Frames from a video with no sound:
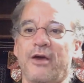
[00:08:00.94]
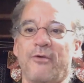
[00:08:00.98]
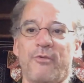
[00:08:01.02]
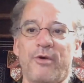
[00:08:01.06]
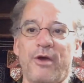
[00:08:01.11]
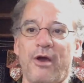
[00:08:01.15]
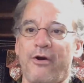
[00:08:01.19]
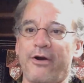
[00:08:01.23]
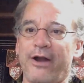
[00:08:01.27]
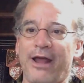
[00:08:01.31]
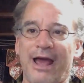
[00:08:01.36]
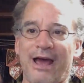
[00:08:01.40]
and
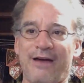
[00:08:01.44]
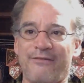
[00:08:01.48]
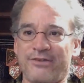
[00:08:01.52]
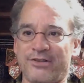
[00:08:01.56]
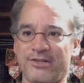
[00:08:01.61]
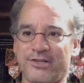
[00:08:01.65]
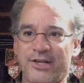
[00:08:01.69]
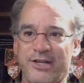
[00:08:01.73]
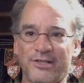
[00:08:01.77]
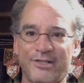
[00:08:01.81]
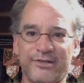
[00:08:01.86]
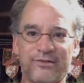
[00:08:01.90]
we already have a
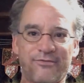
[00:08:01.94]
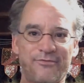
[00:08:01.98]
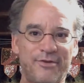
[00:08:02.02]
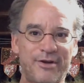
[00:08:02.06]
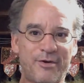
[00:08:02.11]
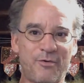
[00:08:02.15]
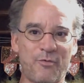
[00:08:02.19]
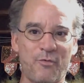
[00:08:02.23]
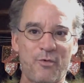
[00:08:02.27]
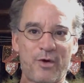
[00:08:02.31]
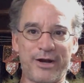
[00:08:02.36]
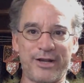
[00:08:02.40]
sense of
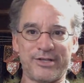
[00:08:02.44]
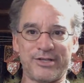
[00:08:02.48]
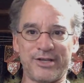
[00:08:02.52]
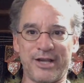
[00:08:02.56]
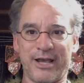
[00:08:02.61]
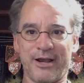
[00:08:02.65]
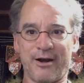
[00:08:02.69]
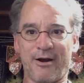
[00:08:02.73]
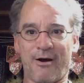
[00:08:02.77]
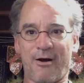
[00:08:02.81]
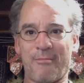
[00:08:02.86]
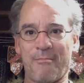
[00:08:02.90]
what is
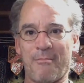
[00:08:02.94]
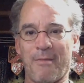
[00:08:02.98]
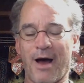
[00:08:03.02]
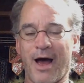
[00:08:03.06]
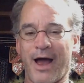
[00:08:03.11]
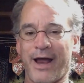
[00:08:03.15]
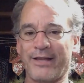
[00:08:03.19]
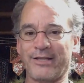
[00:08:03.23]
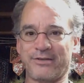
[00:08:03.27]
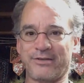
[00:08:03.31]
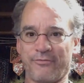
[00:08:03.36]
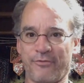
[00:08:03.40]
in our
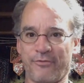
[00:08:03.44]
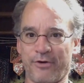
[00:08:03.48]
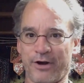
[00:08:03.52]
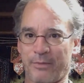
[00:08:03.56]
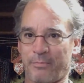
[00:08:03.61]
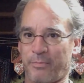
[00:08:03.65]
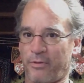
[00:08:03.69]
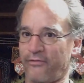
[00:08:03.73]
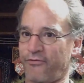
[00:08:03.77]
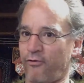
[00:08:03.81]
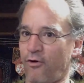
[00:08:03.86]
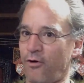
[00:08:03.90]
minds of what a
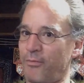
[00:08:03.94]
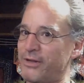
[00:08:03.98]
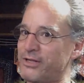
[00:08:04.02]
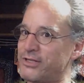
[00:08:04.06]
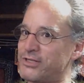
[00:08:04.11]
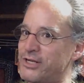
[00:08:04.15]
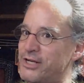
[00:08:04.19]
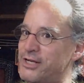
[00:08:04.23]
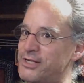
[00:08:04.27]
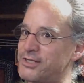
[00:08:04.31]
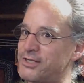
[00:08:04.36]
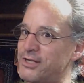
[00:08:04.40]

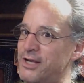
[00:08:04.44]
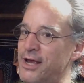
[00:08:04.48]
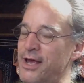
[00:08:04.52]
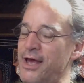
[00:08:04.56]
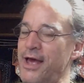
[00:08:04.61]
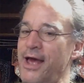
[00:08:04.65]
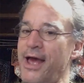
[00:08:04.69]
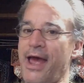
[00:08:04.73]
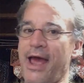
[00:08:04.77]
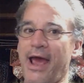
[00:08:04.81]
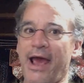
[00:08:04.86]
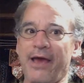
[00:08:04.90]
performance is.
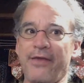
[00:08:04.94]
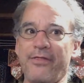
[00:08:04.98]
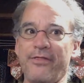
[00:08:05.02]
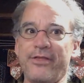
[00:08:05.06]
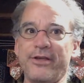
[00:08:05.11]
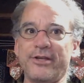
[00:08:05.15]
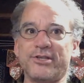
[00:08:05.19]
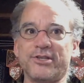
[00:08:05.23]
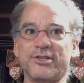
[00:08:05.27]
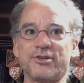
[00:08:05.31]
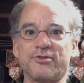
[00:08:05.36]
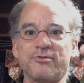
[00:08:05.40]
And
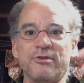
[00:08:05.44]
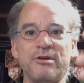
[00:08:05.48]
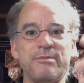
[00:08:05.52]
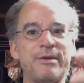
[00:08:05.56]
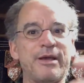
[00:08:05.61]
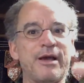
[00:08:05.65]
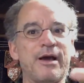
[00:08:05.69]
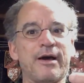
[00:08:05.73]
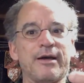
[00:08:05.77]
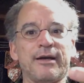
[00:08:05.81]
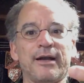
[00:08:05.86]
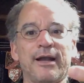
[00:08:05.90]
this
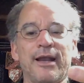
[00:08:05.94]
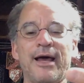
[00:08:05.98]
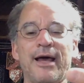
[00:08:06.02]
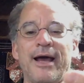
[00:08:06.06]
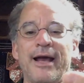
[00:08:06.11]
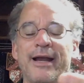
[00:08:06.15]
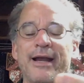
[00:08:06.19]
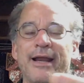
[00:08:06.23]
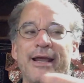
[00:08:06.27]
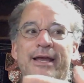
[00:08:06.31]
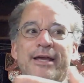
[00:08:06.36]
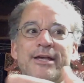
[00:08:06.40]
streaming
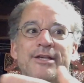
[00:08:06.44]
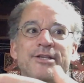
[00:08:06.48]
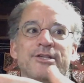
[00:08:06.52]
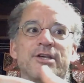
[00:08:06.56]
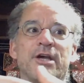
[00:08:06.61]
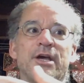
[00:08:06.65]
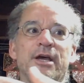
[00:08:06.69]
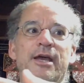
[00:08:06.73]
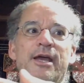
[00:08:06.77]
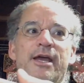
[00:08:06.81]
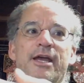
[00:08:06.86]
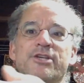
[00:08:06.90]
online is
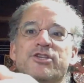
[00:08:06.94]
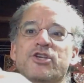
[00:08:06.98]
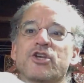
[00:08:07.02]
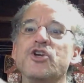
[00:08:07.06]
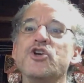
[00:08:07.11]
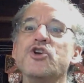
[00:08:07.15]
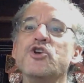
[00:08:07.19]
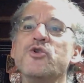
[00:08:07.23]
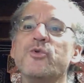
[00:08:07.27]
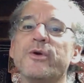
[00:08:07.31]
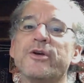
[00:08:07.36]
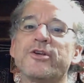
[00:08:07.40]
a
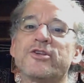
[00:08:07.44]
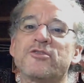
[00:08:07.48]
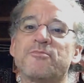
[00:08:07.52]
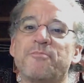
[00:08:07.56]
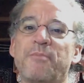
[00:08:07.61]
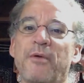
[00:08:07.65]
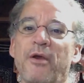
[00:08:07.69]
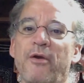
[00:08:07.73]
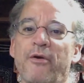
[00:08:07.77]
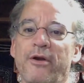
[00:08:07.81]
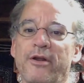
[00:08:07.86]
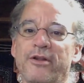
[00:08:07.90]
new
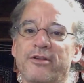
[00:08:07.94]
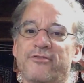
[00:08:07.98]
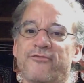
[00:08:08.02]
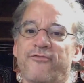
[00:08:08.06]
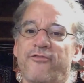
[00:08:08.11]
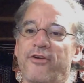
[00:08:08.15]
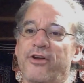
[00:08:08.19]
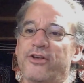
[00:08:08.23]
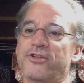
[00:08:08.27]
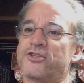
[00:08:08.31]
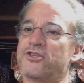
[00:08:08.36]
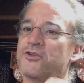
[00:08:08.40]
experience
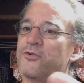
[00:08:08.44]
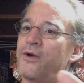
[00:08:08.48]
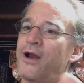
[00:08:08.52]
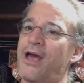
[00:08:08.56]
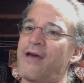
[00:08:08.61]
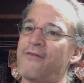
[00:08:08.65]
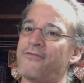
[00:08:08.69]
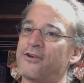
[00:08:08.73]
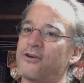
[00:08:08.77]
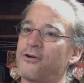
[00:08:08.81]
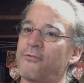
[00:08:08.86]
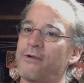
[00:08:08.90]
for us. So we're
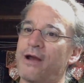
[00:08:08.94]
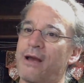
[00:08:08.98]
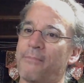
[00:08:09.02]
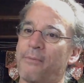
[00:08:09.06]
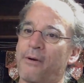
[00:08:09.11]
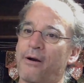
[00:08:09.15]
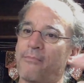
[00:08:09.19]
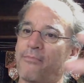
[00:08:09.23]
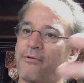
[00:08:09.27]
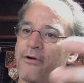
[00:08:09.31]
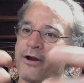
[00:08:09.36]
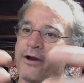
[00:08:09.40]
having to wrap
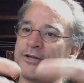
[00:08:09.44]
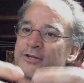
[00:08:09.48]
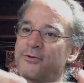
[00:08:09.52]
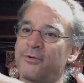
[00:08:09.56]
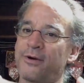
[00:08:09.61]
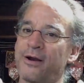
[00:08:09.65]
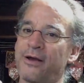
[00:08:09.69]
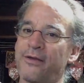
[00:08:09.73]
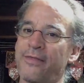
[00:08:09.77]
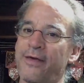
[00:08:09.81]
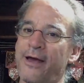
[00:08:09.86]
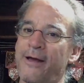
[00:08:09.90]
our brains
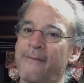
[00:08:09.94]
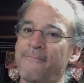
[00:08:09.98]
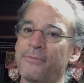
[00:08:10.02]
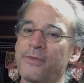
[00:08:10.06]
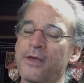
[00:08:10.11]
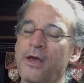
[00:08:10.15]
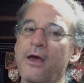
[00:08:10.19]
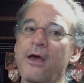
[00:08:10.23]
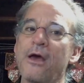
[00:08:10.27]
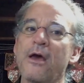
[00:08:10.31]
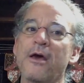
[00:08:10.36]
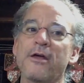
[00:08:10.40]
around that.
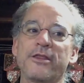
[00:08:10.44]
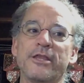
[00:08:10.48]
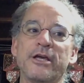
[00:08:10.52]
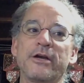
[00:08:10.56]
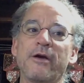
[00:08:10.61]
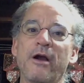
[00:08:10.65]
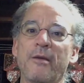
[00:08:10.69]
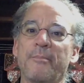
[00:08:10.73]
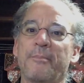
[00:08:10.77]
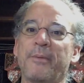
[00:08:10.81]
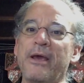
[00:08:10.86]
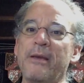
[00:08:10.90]
There
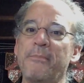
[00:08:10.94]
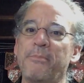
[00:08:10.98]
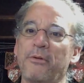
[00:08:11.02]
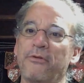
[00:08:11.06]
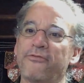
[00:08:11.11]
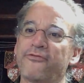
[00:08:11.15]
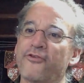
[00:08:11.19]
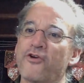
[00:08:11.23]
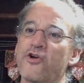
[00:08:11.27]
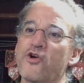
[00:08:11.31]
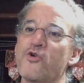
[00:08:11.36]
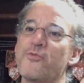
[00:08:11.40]
are people
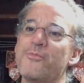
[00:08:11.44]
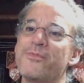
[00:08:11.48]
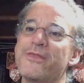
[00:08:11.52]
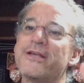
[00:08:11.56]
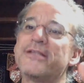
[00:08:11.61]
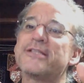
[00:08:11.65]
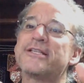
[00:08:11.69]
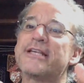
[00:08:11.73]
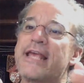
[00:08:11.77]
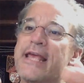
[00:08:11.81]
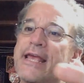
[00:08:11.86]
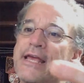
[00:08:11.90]
for whom
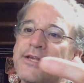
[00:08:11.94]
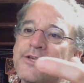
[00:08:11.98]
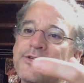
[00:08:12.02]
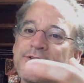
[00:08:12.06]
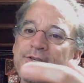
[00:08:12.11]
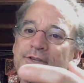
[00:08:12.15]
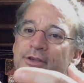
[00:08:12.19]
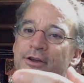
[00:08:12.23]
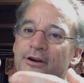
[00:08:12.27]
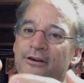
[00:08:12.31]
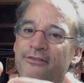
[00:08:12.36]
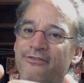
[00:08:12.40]
this
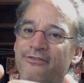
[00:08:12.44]
is their